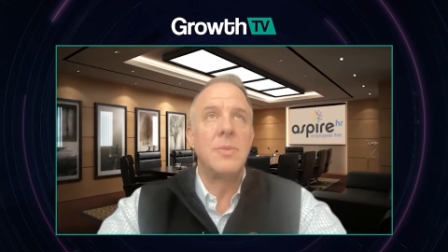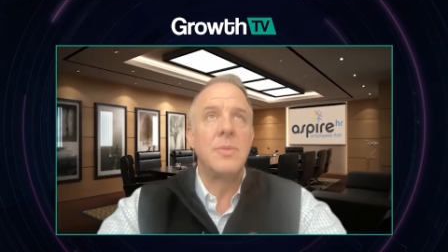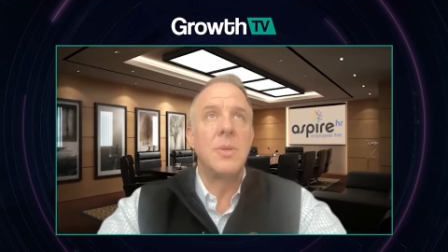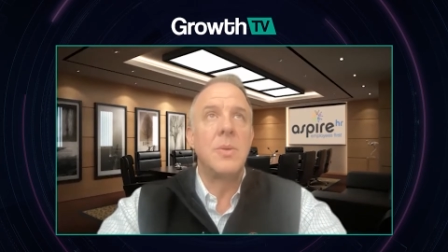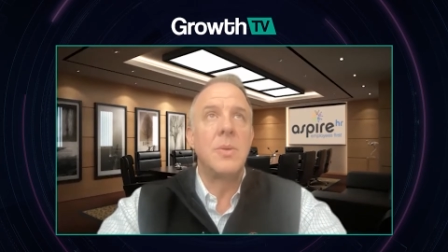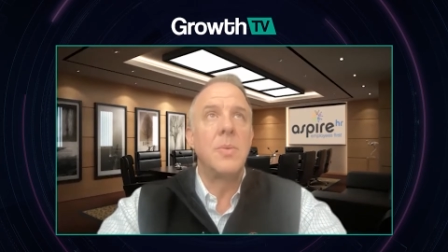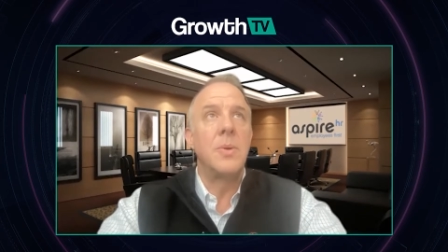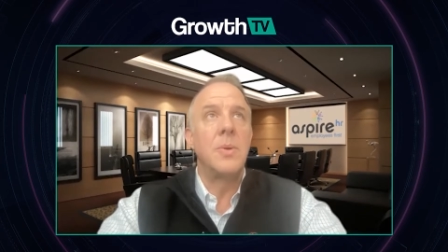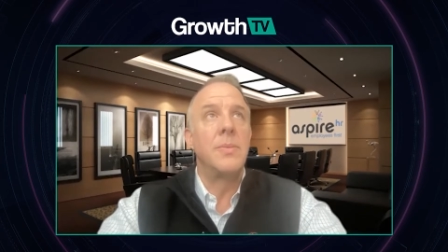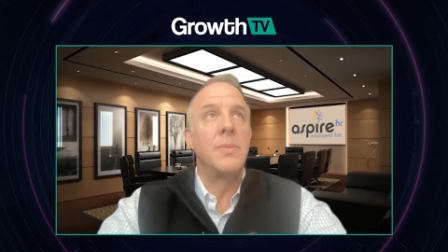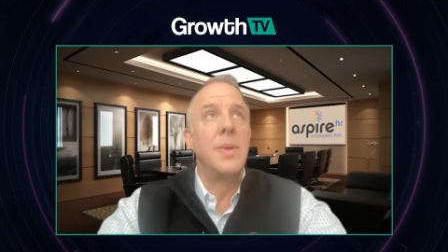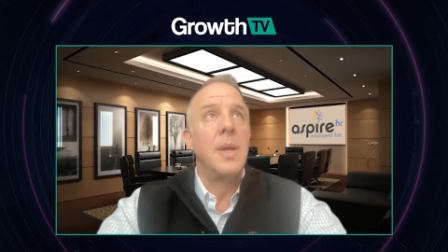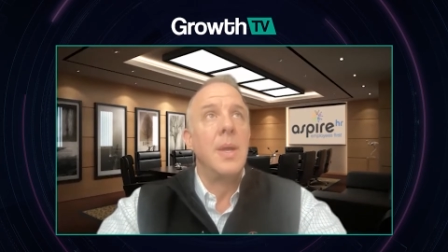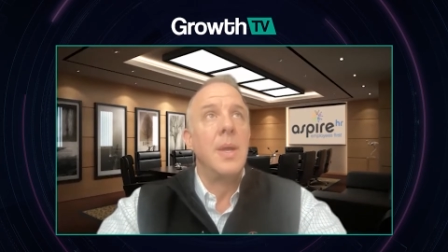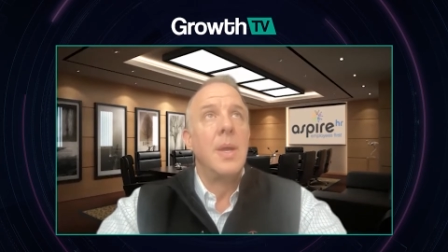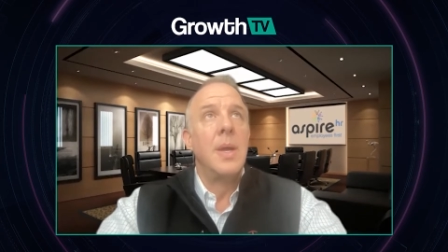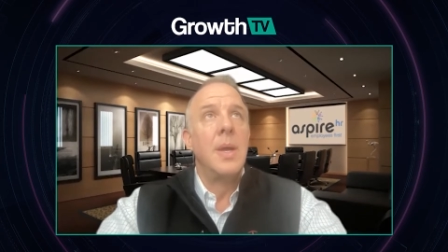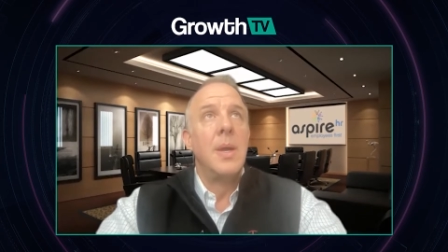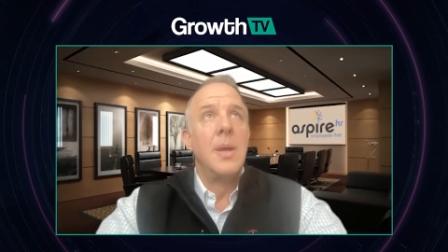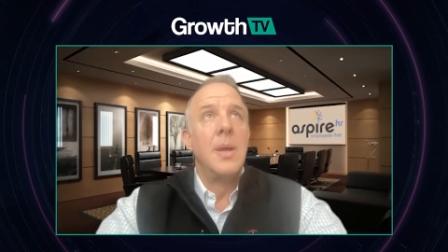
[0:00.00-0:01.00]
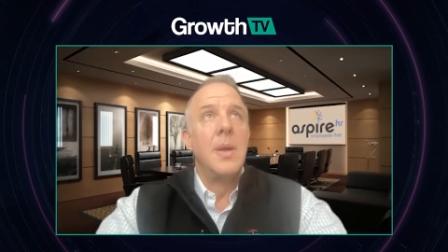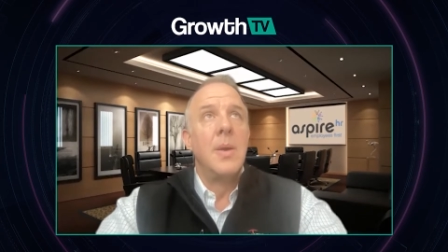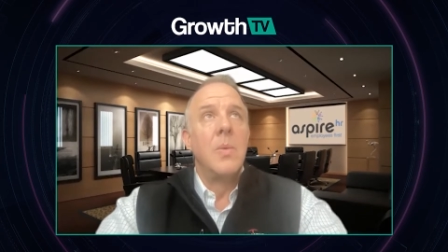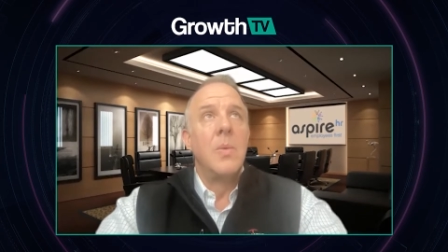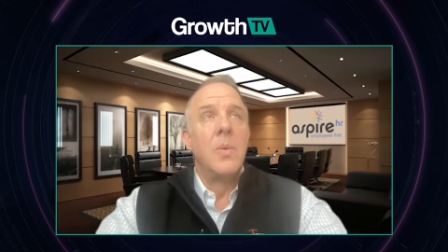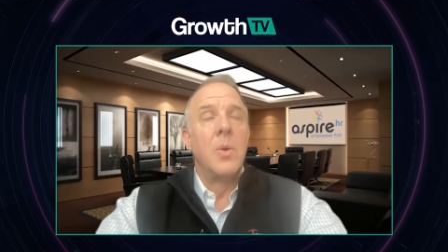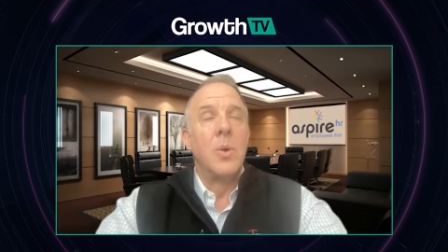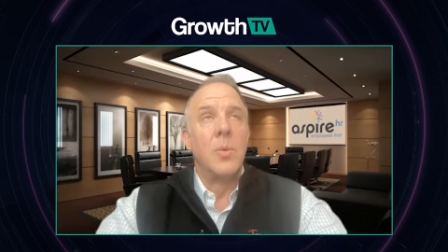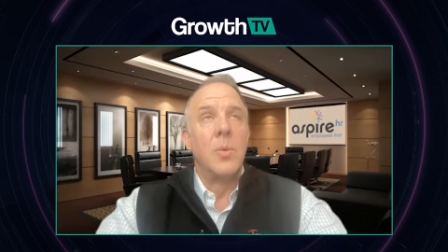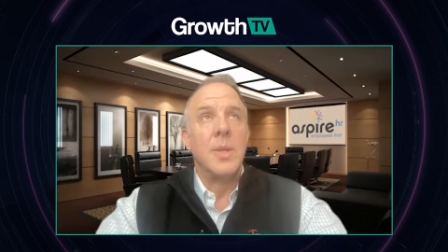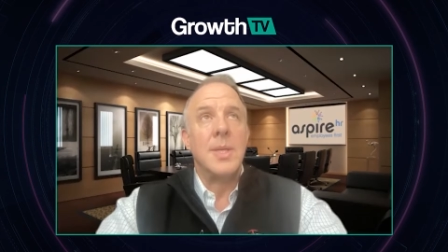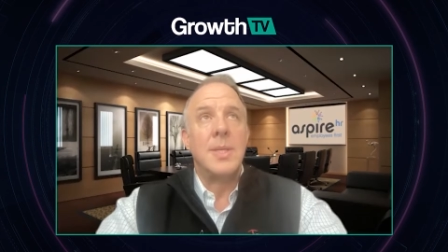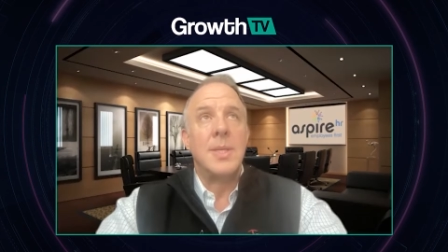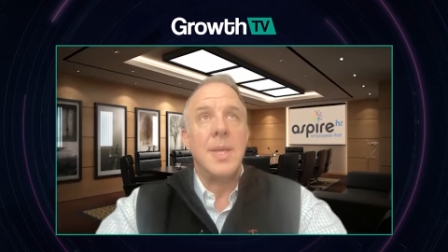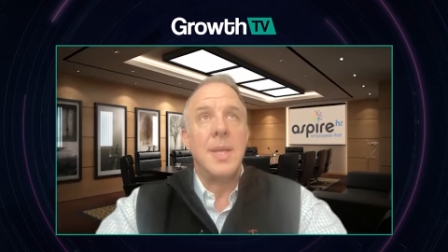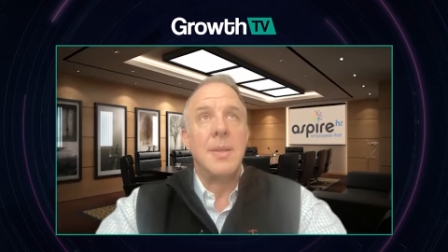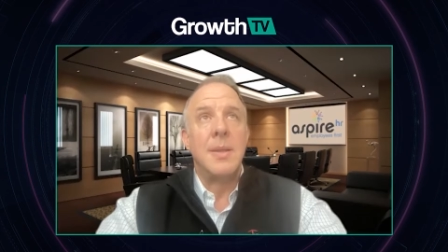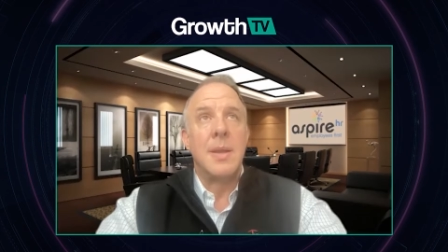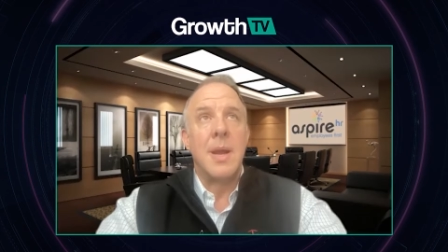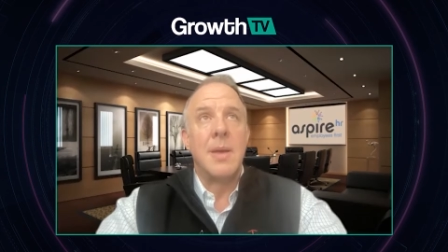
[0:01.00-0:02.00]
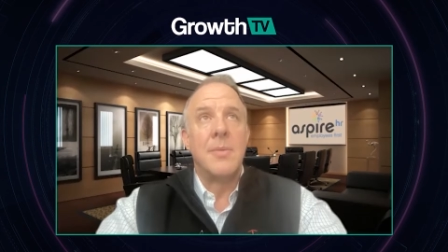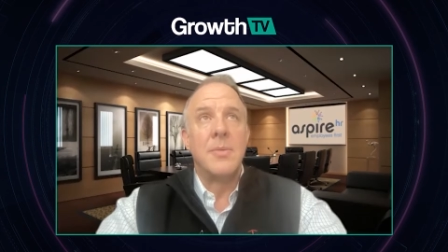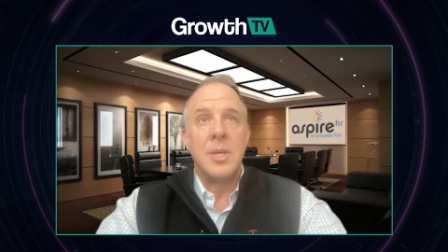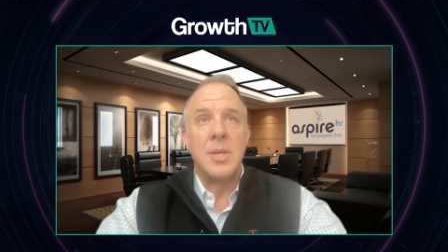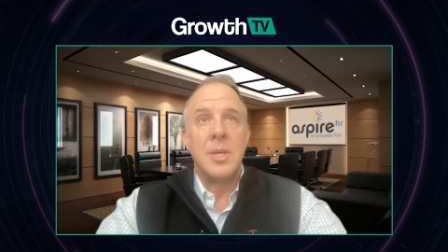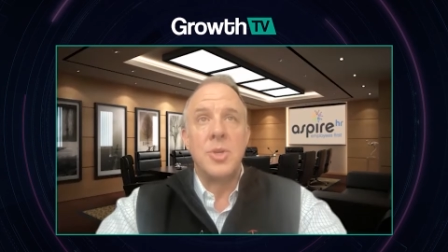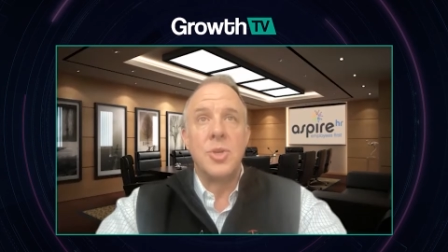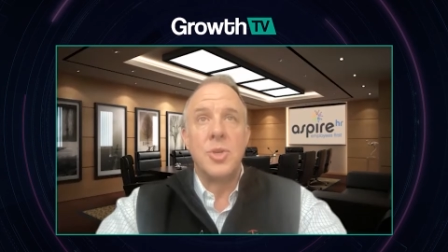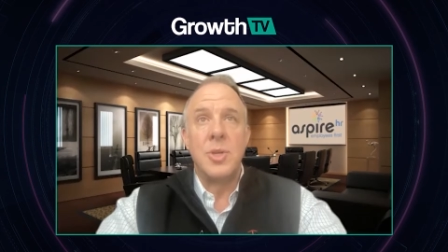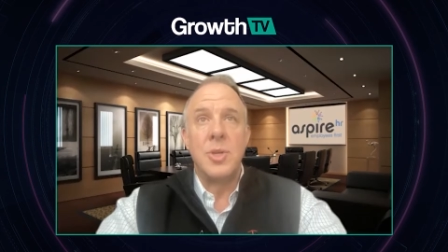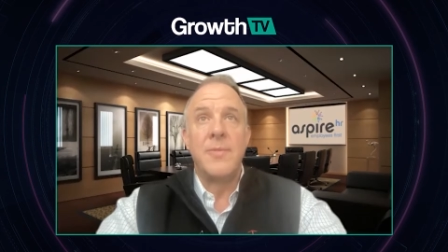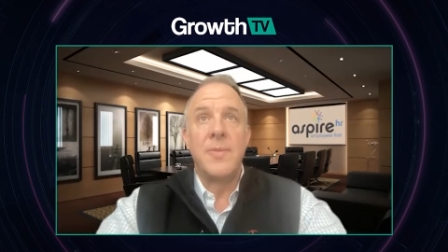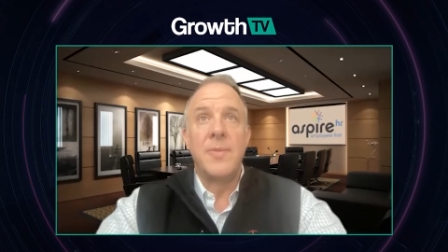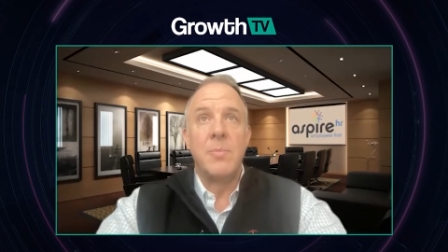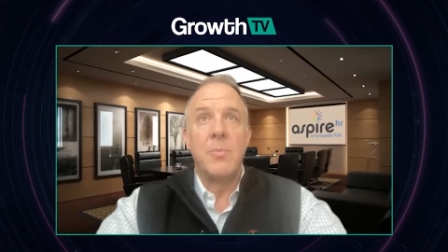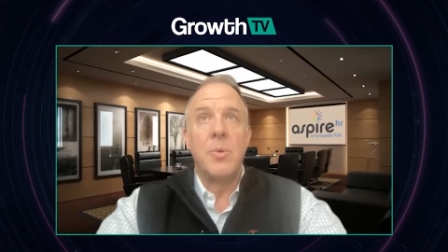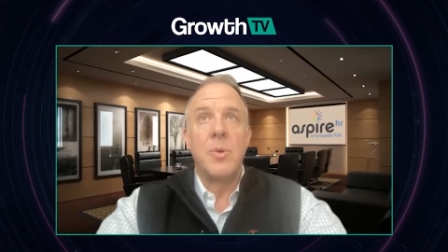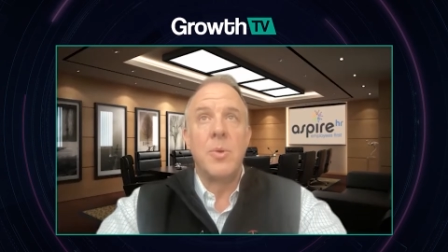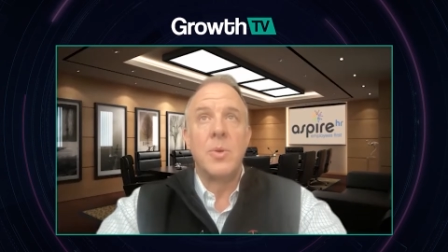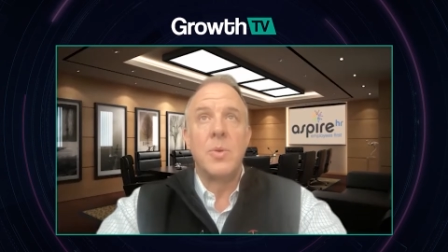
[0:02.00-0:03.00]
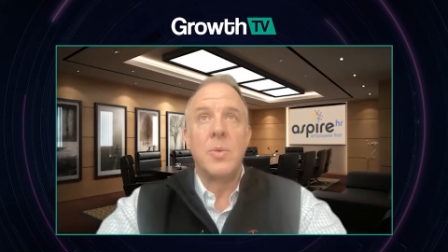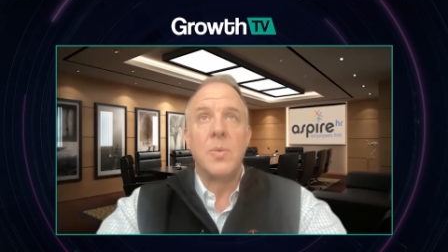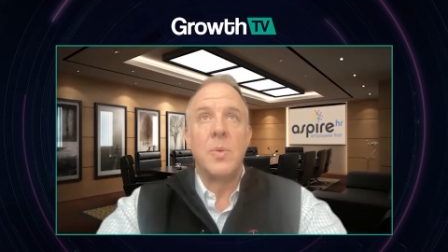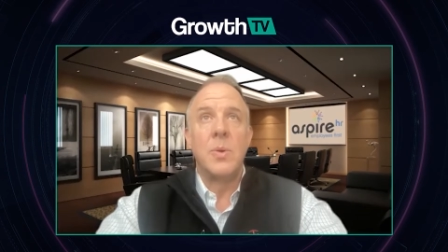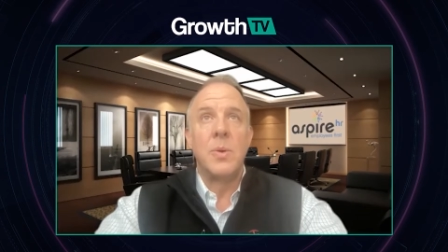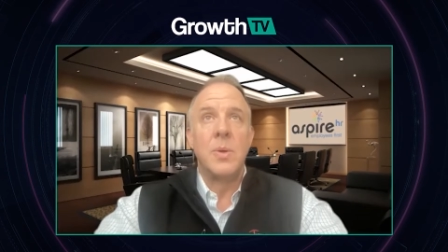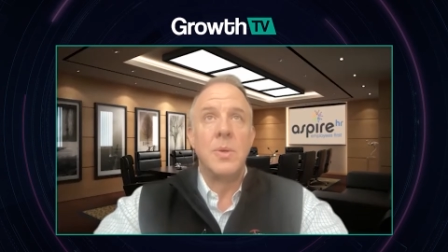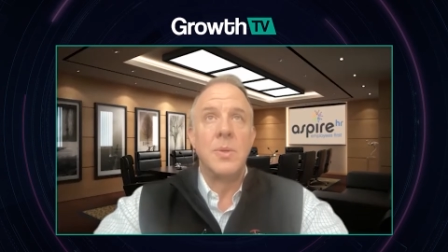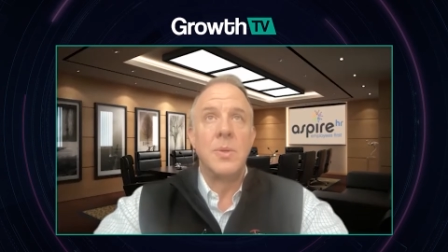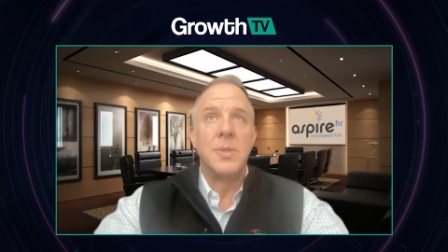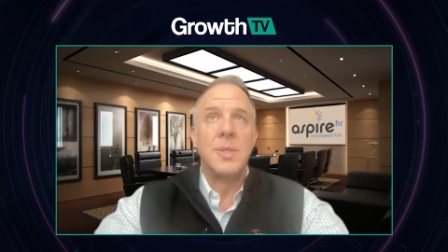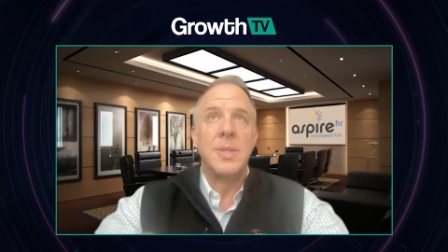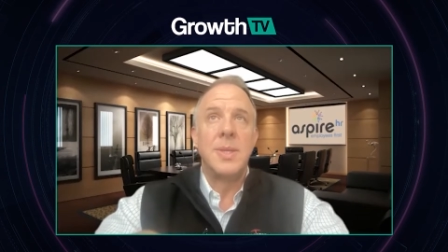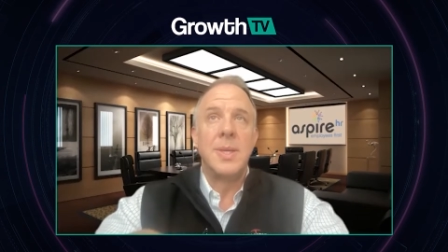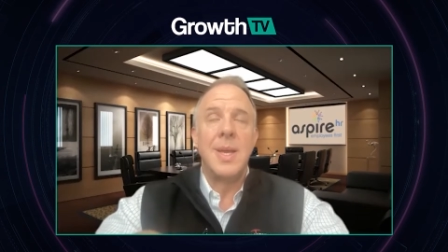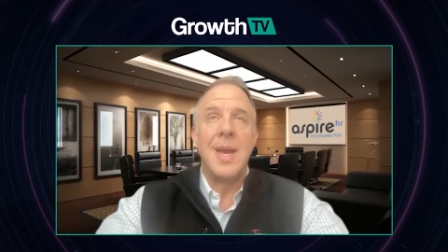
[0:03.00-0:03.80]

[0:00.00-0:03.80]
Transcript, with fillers: So we're we're really seeing the conversation shift more towards